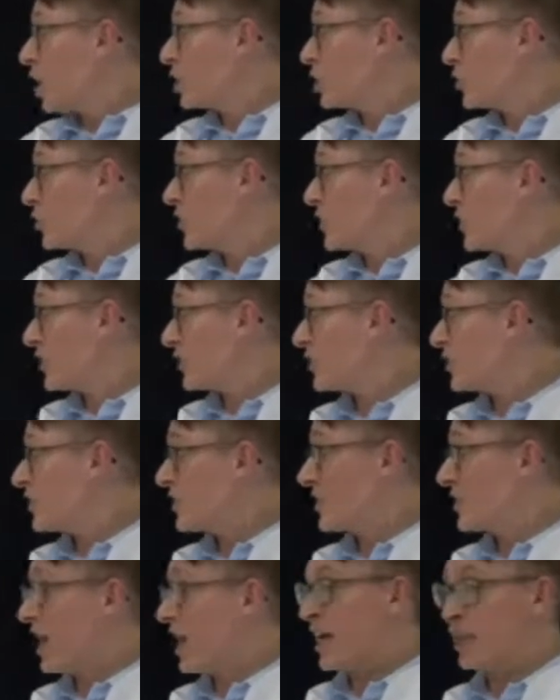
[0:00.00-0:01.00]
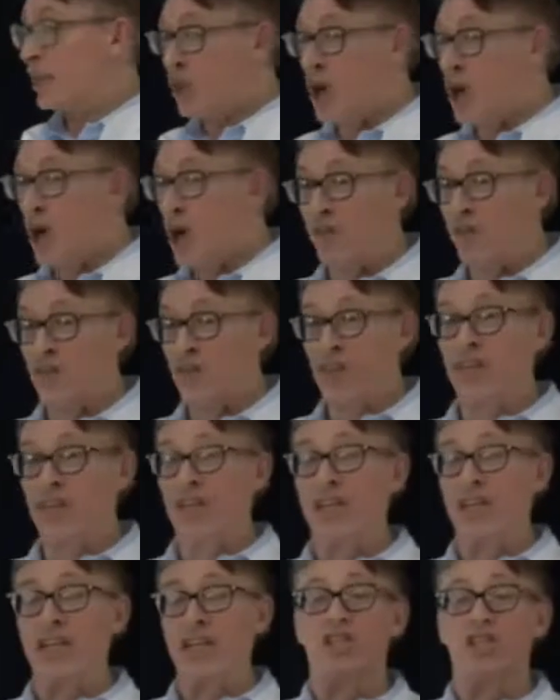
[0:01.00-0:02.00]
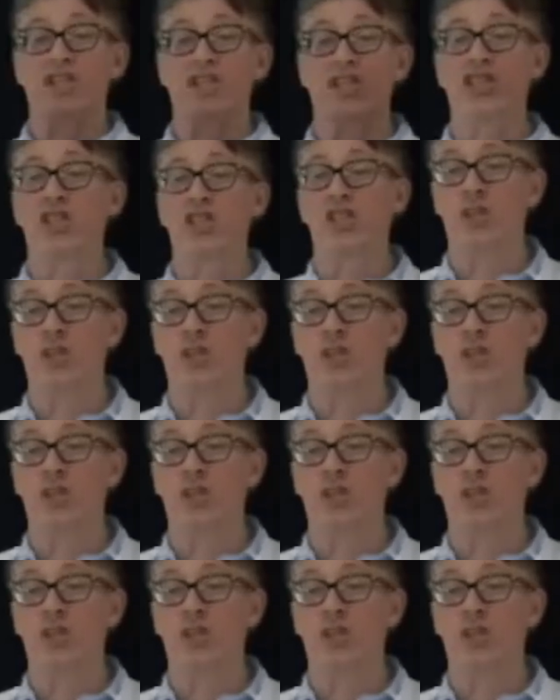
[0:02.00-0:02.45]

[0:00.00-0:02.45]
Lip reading: countries have signed on. This is